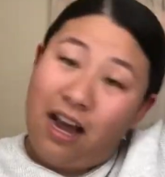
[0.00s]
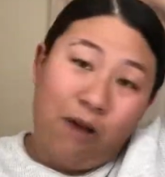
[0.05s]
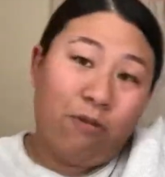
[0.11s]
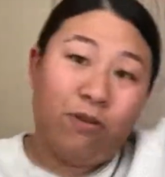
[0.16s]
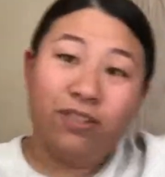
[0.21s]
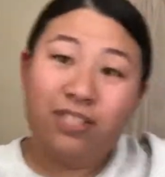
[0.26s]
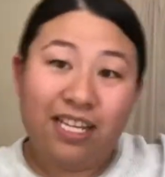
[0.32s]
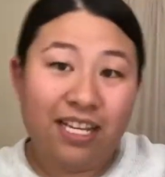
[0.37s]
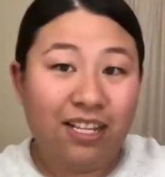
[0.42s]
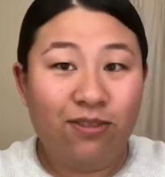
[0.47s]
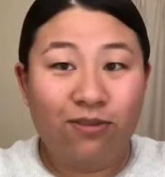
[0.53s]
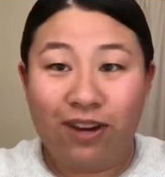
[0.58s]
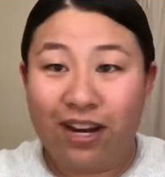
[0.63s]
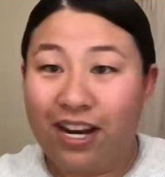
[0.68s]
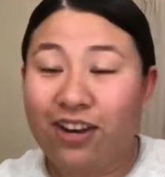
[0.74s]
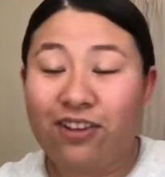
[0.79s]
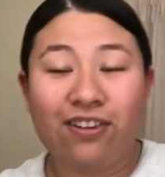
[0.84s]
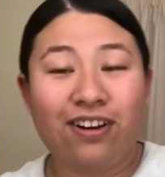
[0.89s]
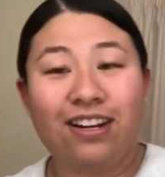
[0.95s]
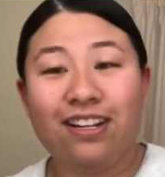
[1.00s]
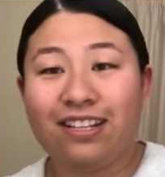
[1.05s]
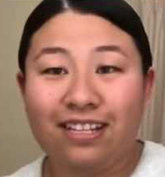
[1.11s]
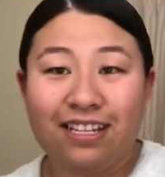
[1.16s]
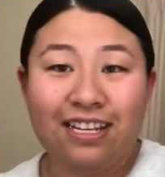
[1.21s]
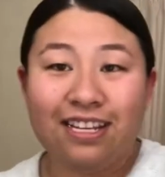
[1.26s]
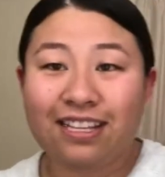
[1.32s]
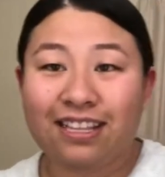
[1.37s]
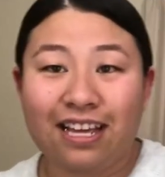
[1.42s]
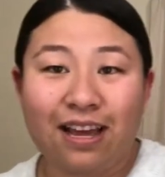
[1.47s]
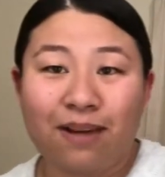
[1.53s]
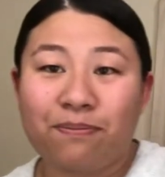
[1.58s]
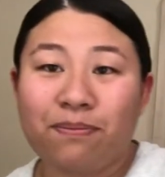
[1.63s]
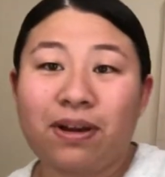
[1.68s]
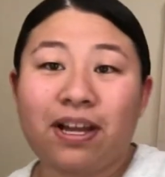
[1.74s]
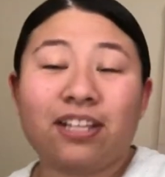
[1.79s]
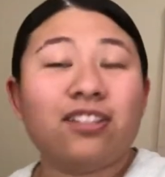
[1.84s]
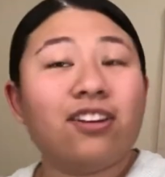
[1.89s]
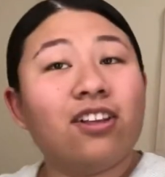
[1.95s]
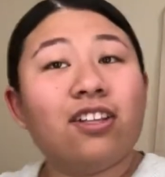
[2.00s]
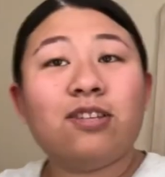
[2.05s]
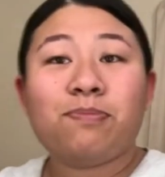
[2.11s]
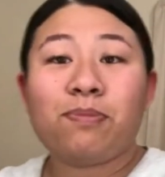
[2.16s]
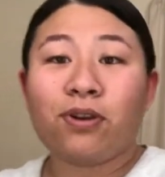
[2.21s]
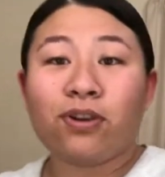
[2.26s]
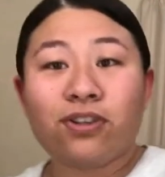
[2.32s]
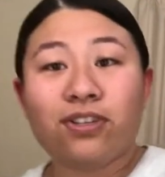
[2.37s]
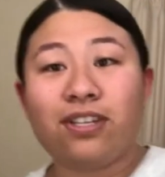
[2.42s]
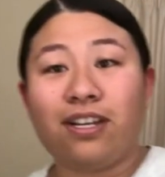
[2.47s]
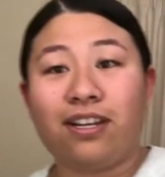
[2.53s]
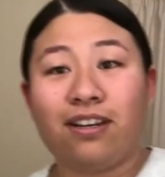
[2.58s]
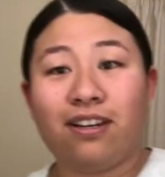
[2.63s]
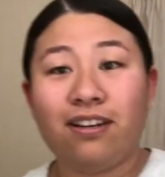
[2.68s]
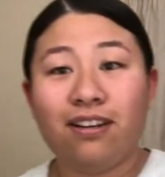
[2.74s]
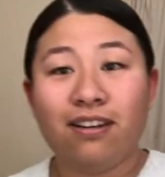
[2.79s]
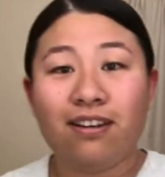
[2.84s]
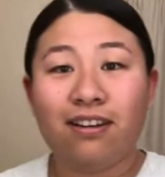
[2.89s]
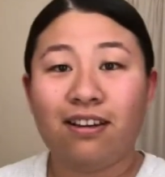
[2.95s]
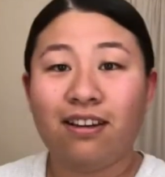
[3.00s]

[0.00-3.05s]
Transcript: I won't say the rank or anything like that, but I saw this person,